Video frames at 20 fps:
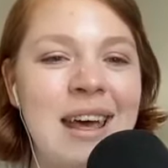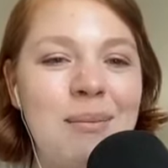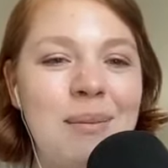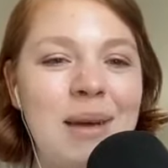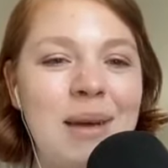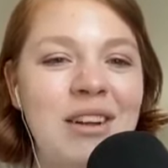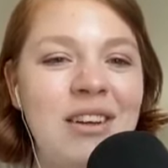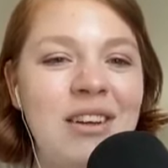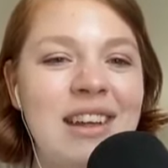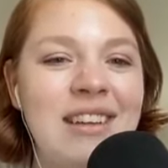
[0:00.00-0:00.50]

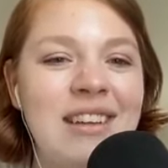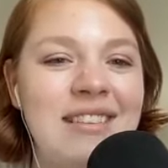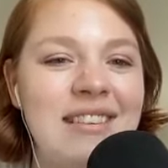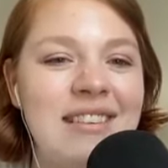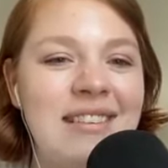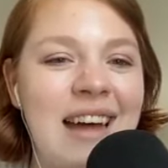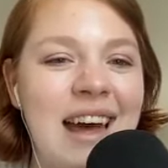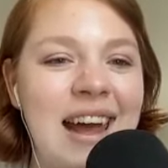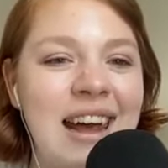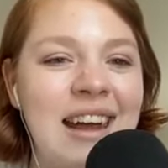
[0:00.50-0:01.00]
Meenal has
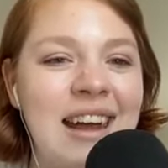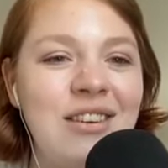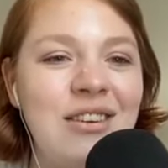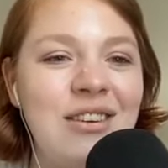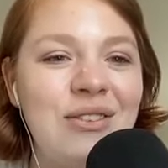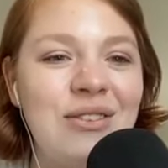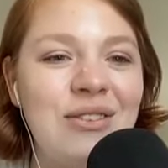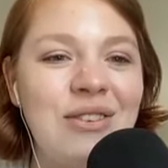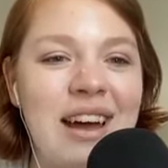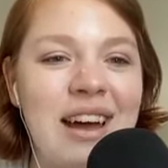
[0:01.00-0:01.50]
designed,
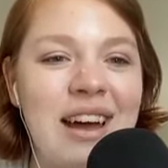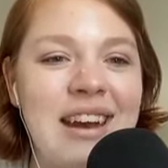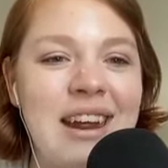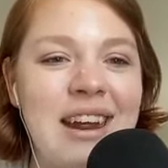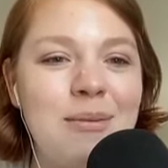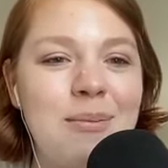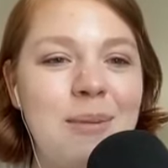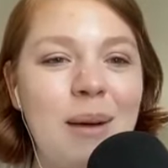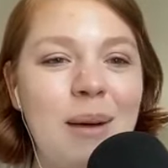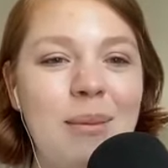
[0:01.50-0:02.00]
run,
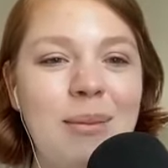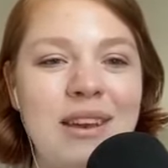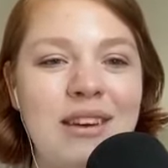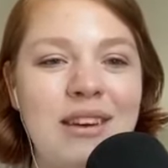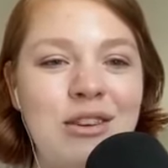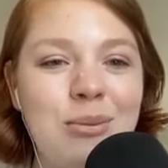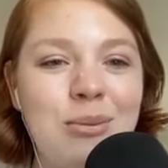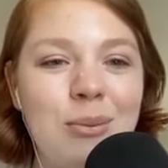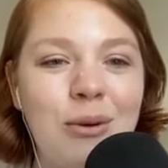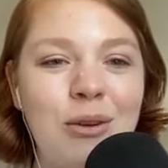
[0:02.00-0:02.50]
and
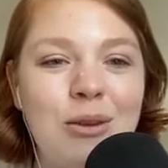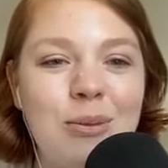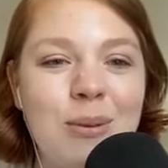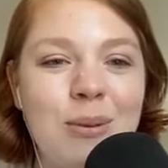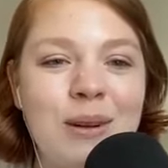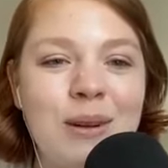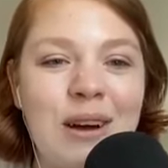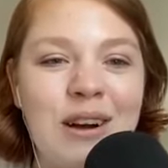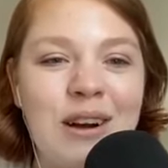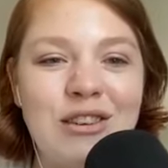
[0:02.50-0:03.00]
published
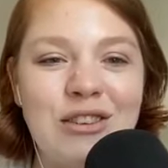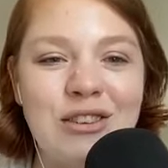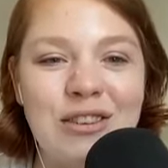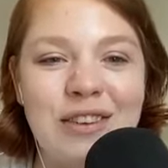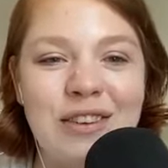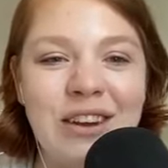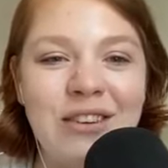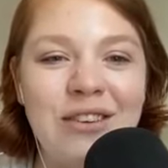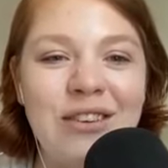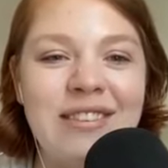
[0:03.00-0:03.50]
multiple large
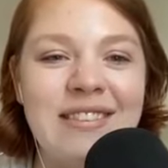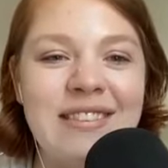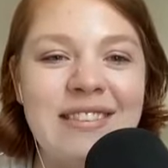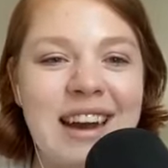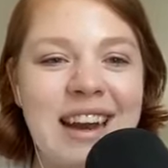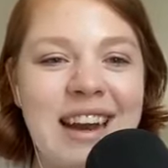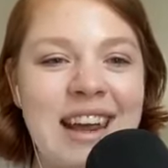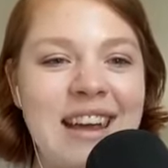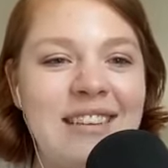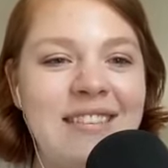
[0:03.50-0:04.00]
clinical
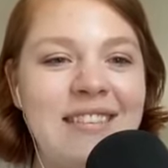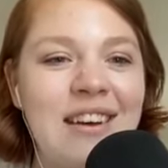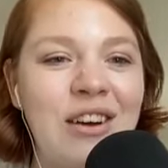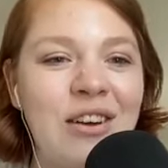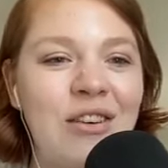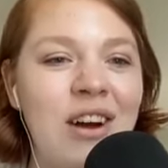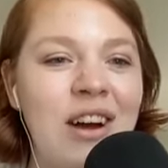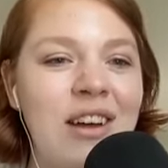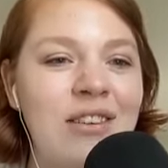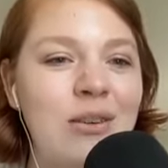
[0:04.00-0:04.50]
studies
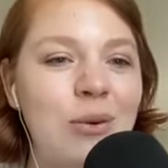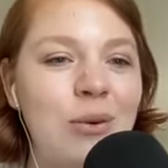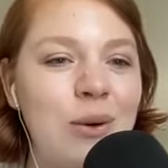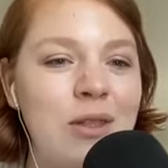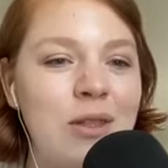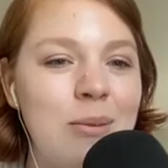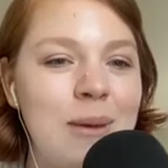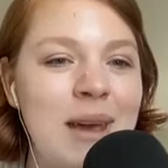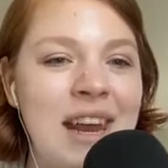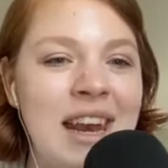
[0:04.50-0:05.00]
across
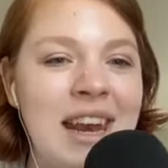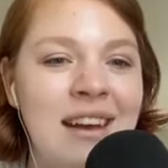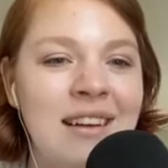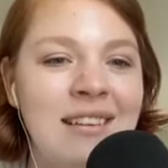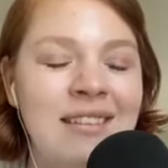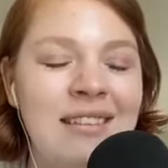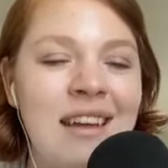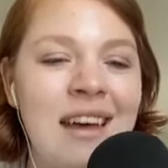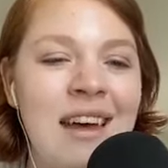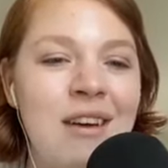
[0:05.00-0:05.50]

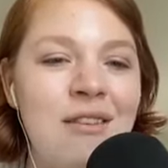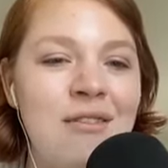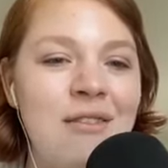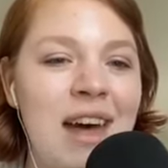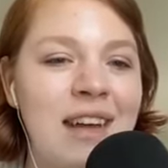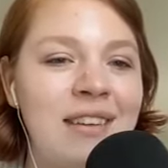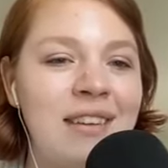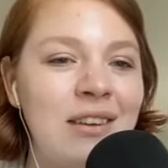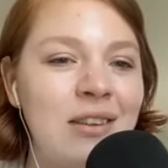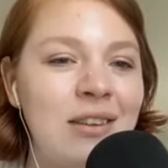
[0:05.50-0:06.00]
orthopedics,
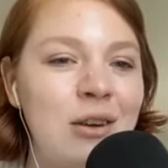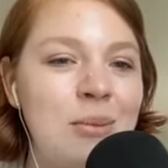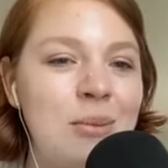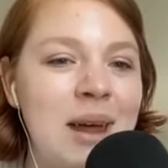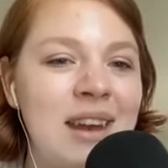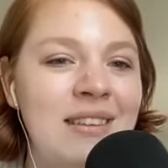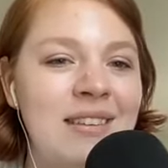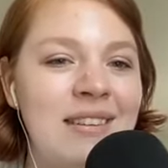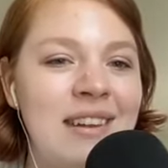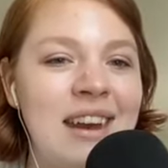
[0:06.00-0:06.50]
vascular
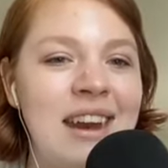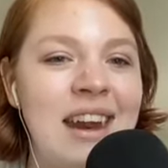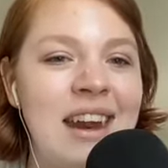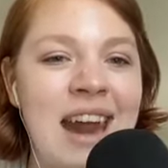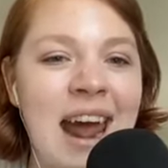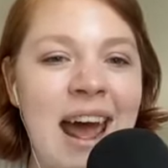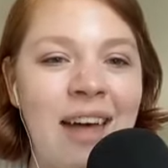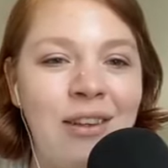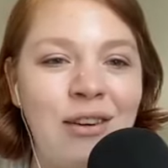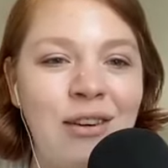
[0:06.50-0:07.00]
medicine,
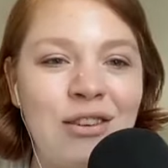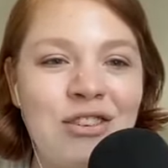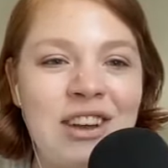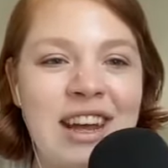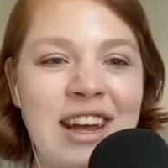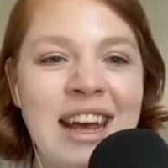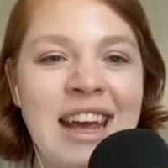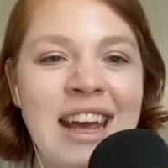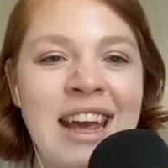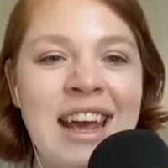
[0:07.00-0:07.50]
and
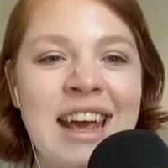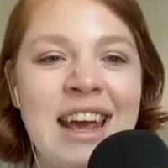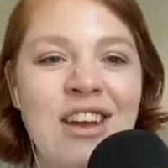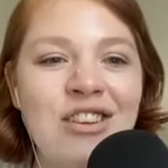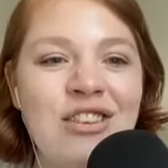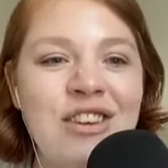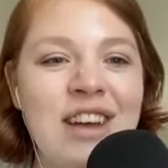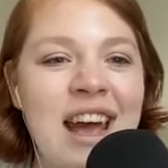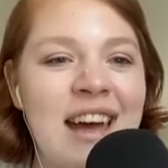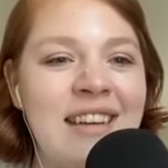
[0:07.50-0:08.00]
allergy.
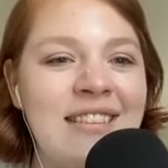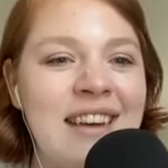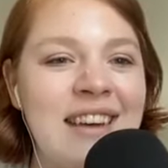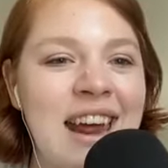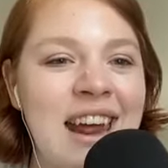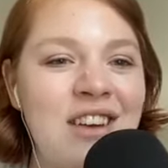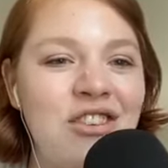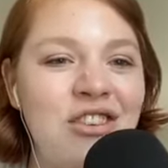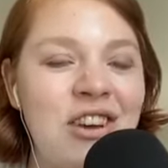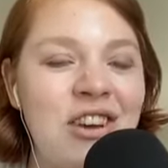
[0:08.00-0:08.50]
She has an
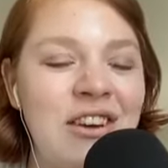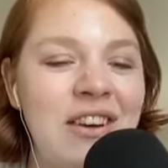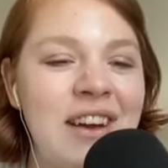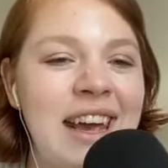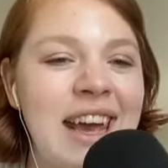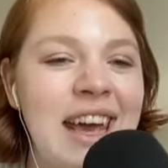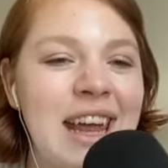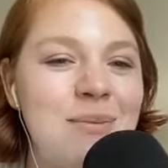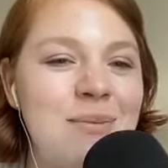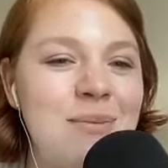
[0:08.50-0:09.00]

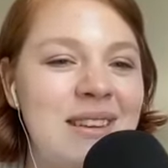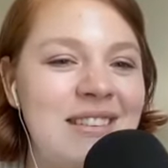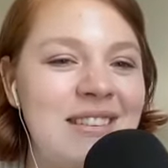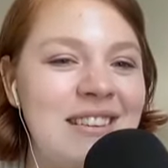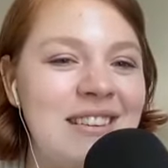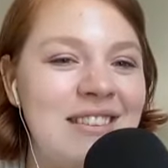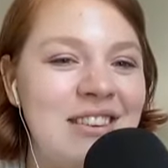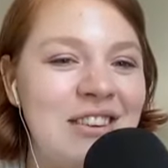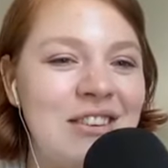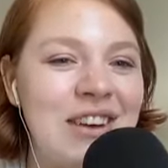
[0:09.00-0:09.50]
engineering and a
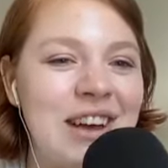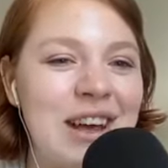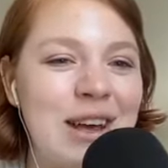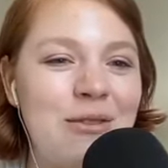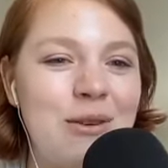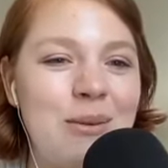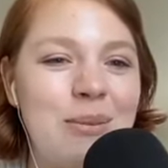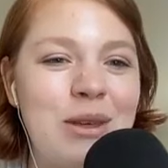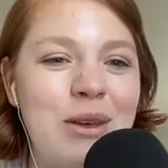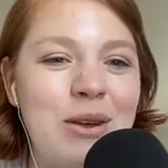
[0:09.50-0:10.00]
business degree
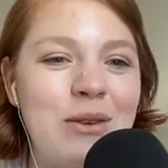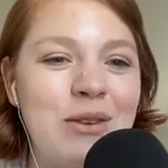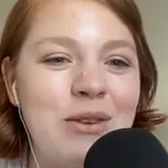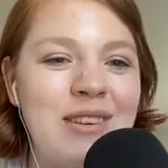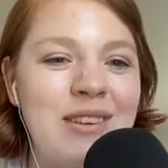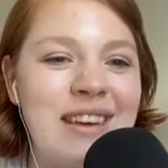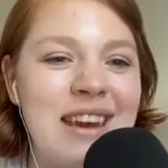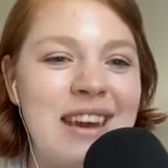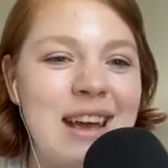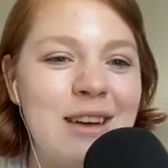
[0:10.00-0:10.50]
from the
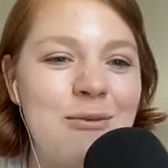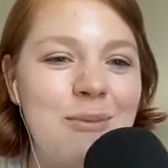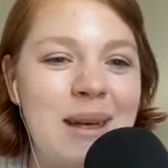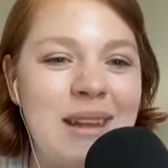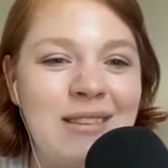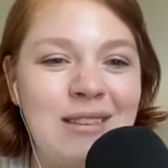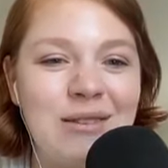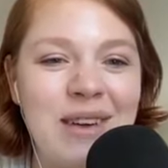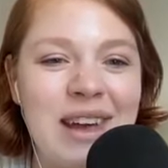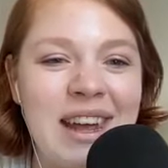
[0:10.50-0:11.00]
University of
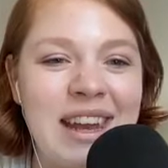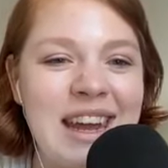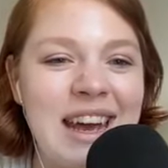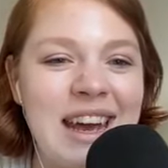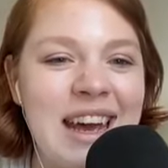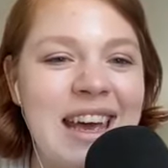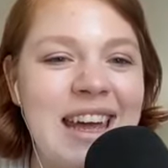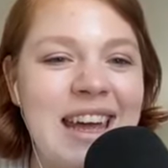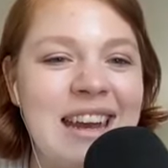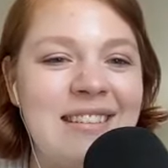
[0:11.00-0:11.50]

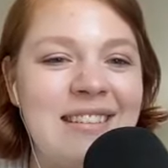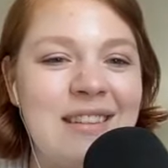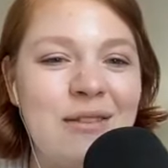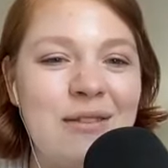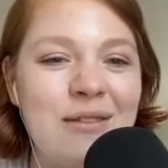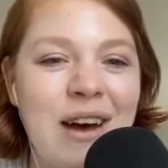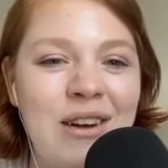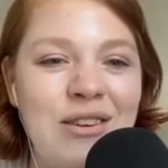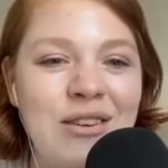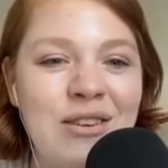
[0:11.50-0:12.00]
Pennsylvania and is the
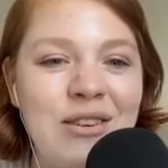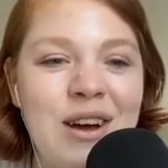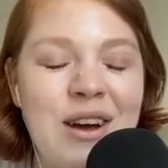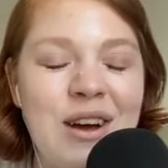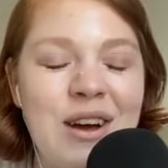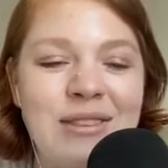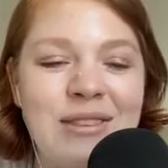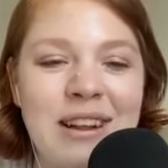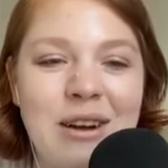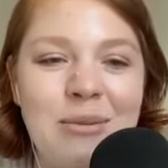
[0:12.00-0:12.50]
founder
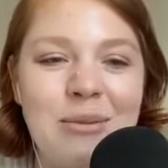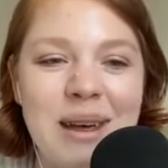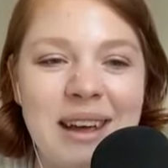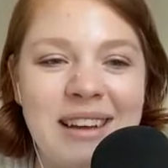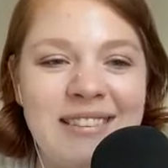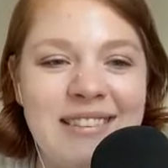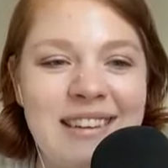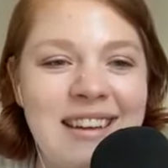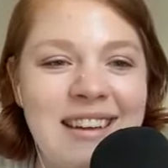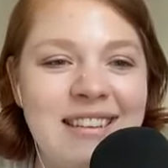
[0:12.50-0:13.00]
of Little
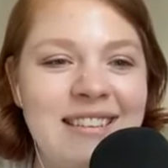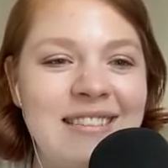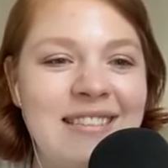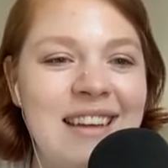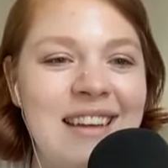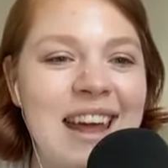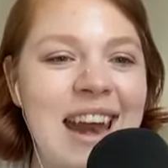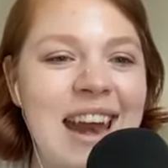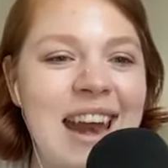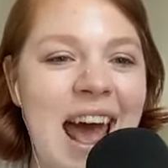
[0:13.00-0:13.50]
Mixins,
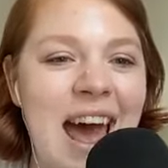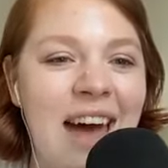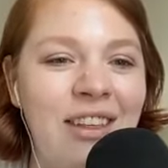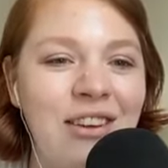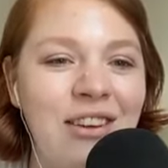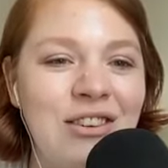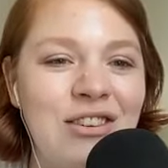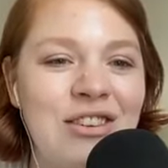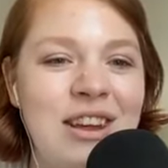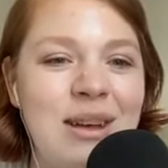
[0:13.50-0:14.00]
an
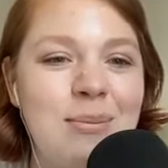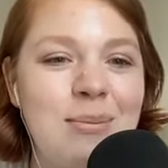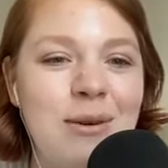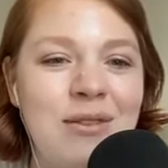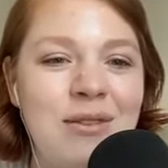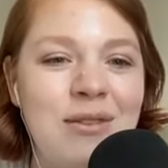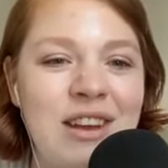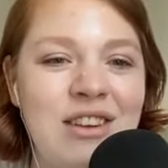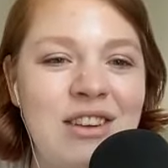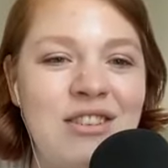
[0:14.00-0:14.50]
allergy
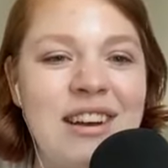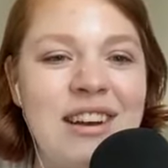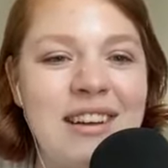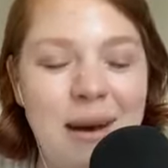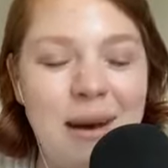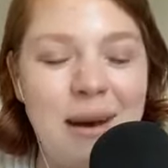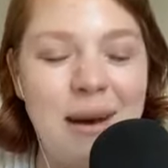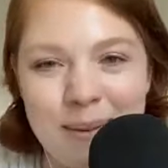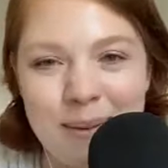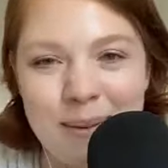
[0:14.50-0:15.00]

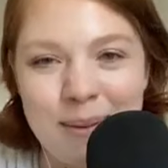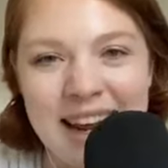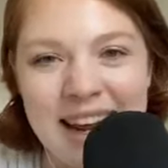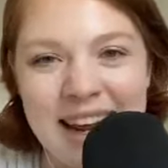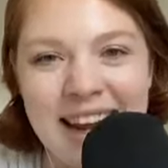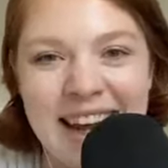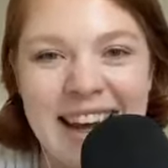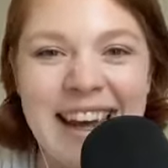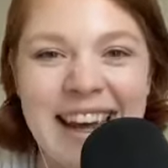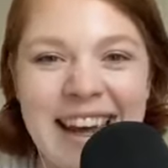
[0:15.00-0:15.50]
prevention
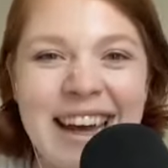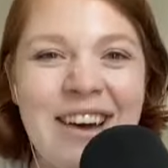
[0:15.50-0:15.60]
company.